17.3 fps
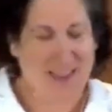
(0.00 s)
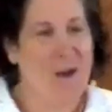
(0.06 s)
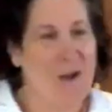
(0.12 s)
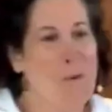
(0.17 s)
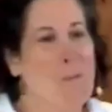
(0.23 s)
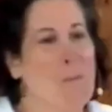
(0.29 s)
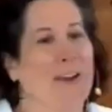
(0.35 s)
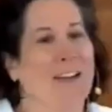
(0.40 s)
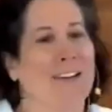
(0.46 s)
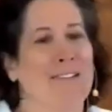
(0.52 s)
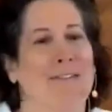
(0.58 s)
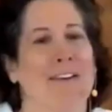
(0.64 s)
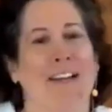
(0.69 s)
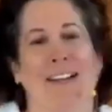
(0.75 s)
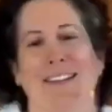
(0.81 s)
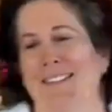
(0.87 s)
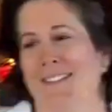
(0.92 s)
What
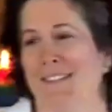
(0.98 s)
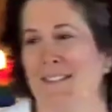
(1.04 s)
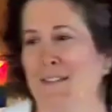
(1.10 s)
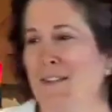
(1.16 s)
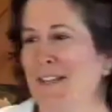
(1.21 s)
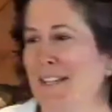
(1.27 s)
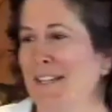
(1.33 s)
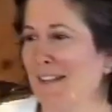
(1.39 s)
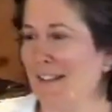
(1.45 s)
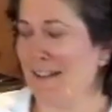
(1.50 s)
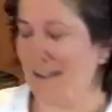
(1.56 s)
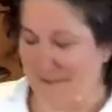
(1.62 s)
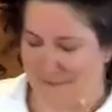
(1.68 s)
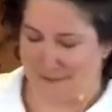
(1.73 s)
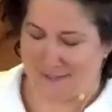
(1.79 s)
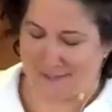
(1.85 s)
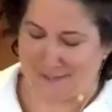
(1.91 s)
advice does Unitarian
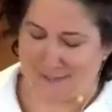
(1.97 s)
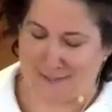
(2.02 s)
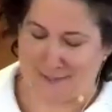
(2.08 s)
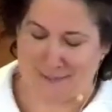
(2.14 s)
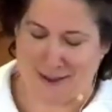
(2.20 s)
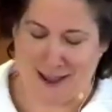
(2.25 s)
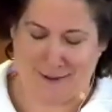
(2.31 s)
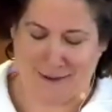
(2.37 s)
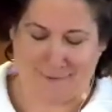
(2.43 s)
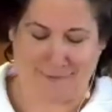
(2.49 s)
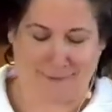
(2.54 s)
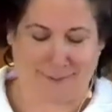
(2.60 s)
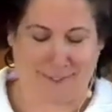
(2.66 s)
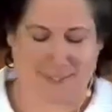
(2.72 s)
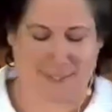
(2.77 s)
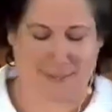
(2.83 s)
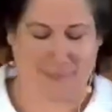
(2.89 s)
Universalism have for
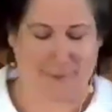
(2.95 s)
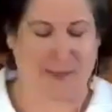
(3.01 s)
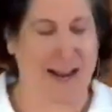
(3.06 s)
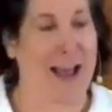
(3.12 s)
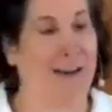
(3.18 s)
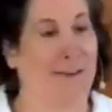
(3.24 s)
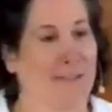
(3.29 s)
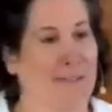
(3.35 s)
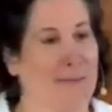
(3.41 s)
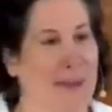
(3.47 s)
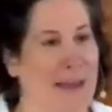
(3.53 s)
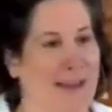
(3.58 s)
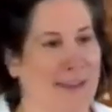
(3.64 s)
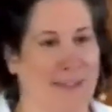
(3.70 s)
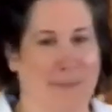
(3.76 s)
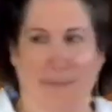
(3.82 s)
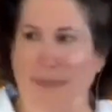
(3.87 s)
us about how to
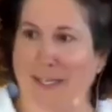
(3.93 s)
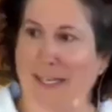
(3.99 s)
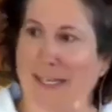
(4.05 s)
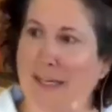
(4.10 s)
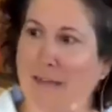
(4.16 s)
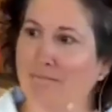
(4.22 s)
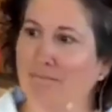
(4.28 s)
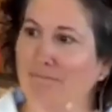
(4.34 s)
manage money?